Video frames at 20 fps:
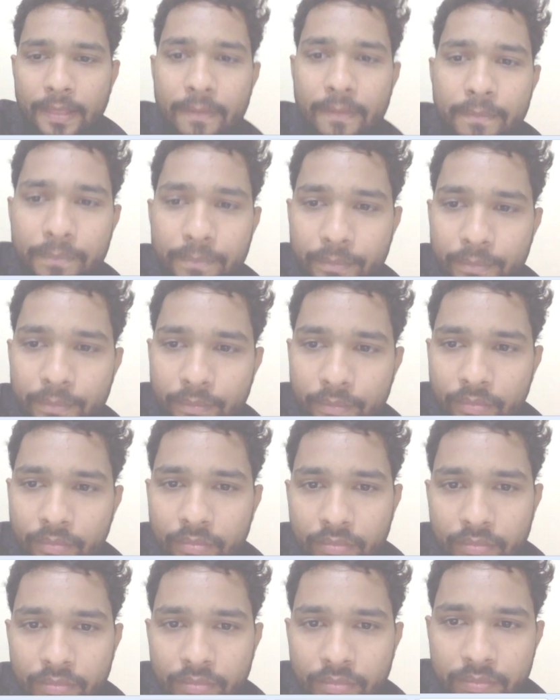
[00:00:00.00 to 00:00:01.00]

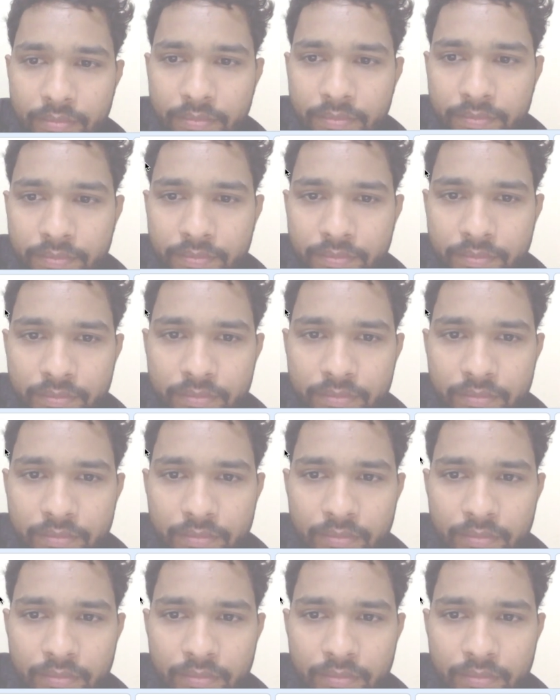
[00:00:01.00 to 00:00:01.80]
Nothing is said.